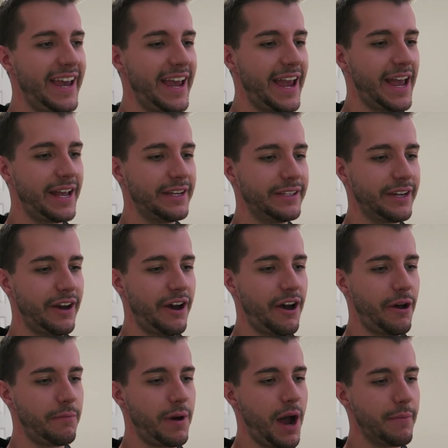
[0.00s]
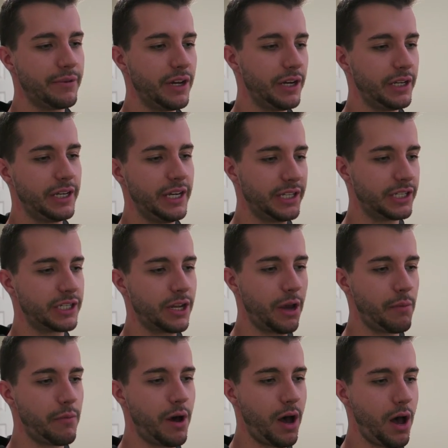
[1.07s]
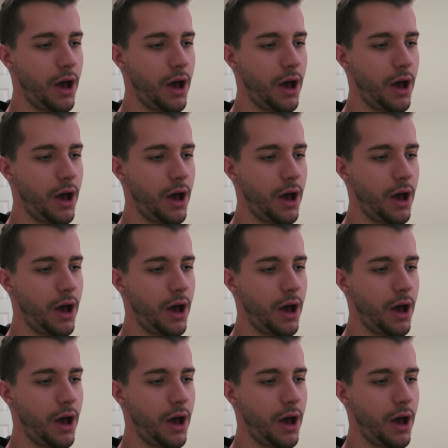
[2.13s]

And I'm gonna get some,